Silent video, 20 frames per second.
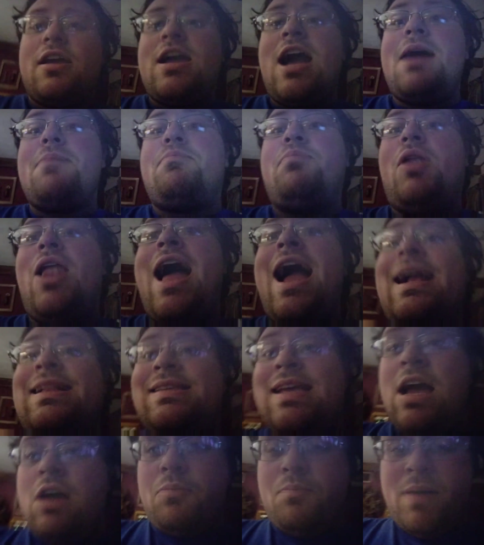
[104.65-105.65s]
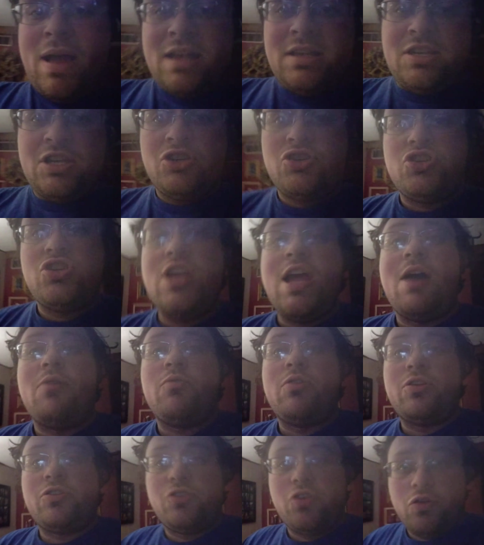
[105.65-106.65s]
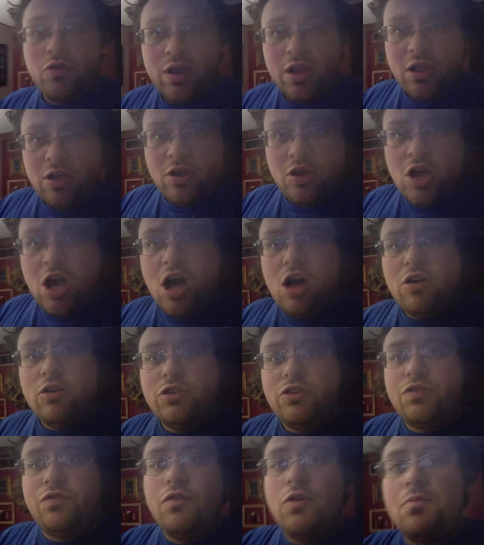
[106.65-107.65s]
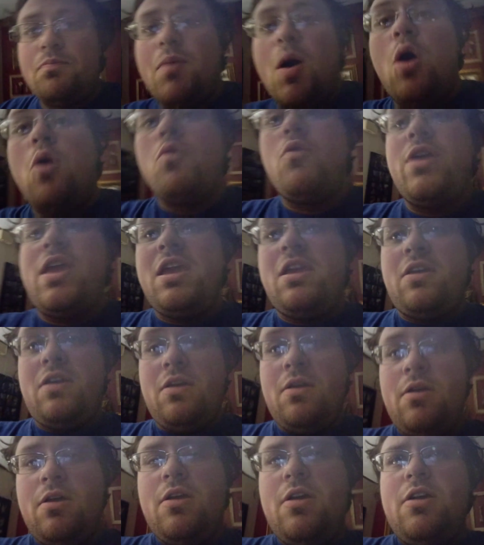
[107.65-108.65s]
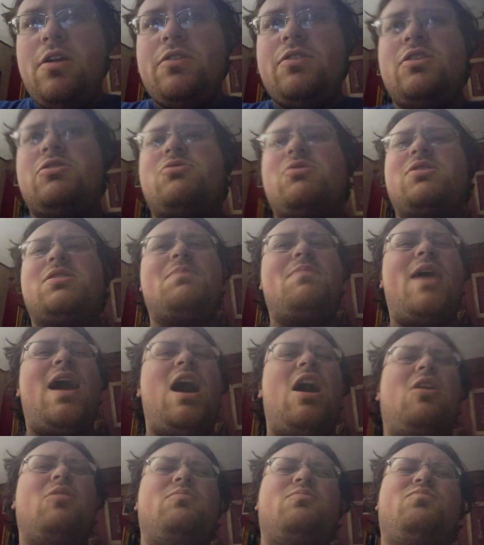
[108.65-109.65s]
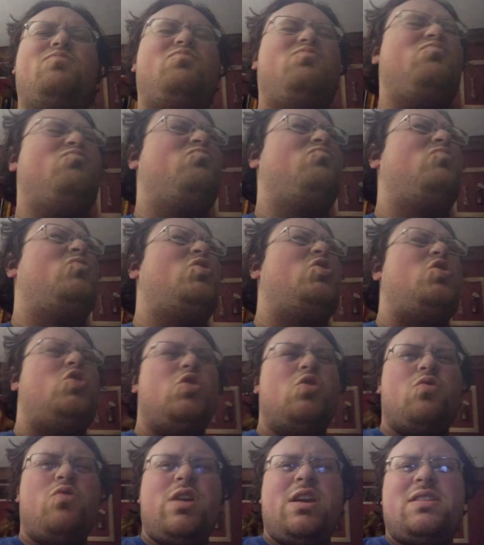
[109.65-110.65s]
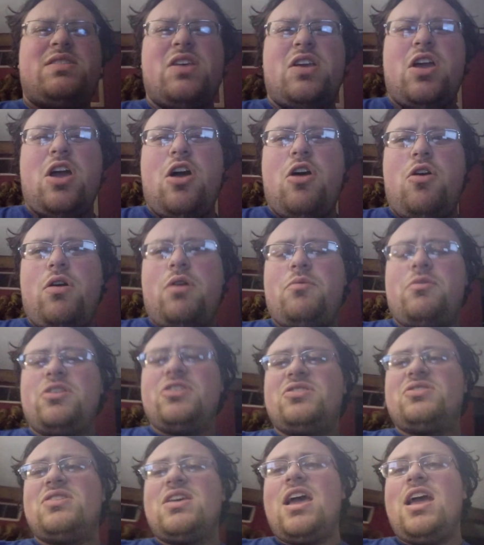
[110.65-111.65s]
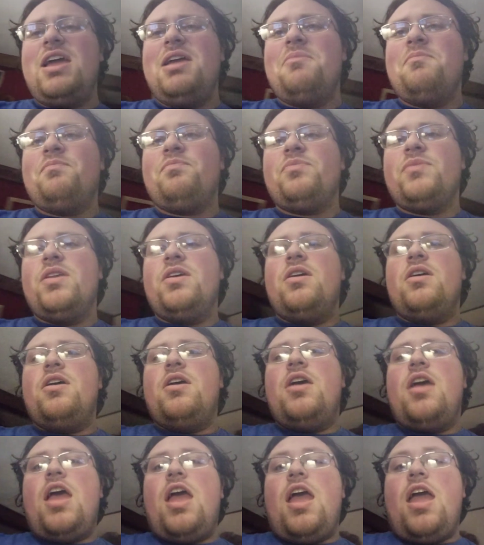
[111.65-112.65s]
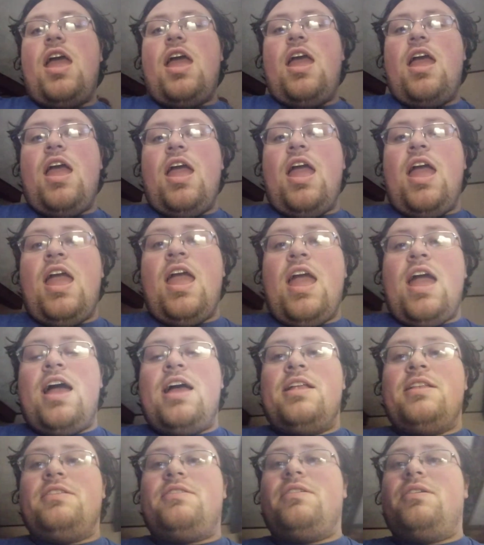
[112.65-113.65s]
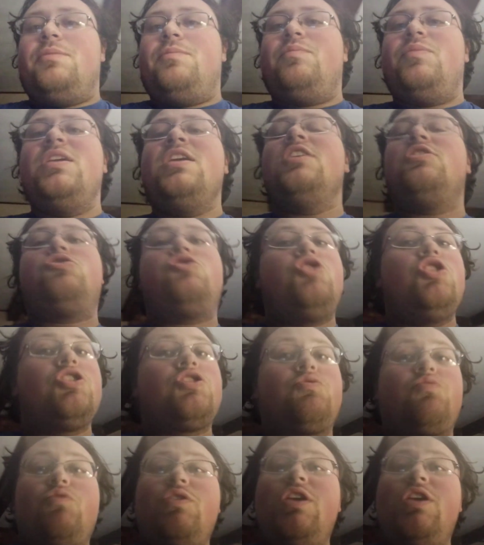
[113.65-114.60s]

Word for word: got blacked out by Dish Network during college football week. This was about two weeks ago, I want to say. And it just